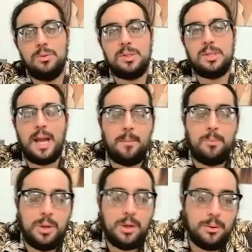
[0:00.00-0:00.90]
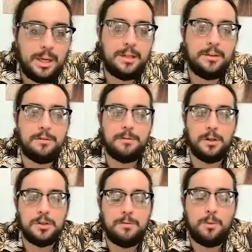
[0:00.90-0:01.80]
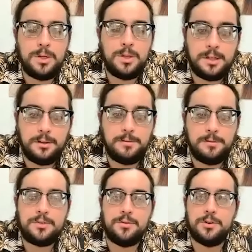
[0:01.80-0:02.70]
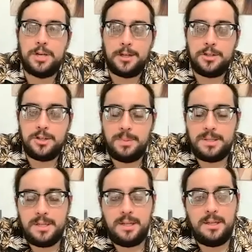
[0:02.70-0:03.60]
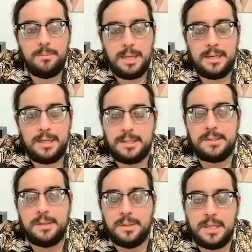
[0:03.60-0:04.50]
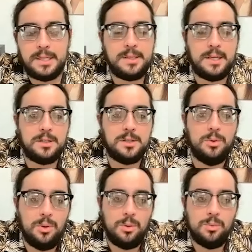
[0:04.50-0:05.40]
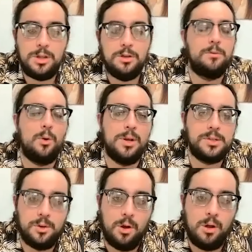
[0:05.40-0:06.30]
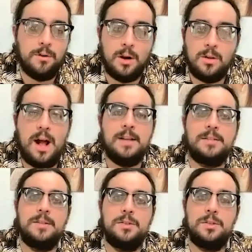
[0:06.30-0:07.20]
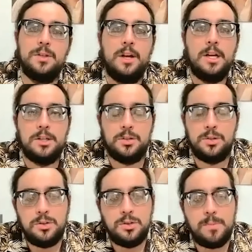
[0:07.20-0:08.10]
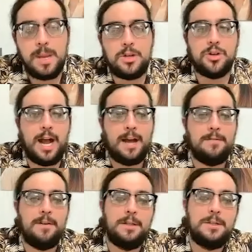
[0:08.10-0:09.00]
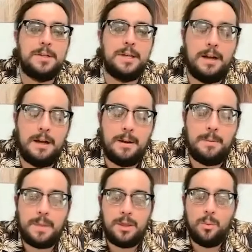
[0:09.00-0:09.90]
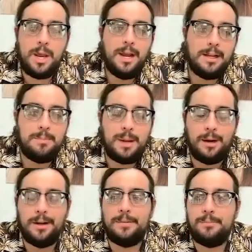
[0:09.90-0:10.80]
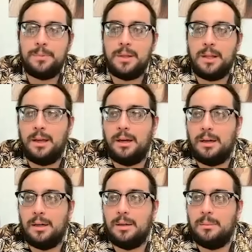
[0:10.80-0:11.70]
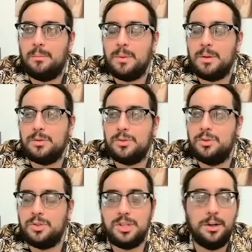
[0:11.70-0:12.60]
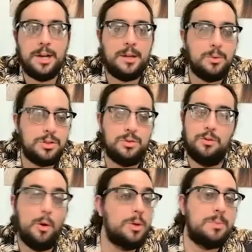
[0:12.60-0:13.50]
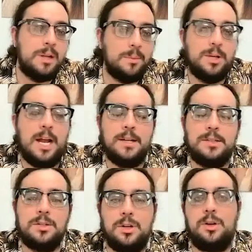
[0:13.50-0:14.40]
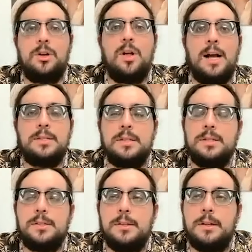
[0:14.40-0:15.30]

Lucyd app, we created the first voice interface for ChatGPT and made it instantly accessible with your voice on all of our glasses. So this was a major advent. Um, and the way I compare it um, to Siri, which you've always been able to access on our glasses,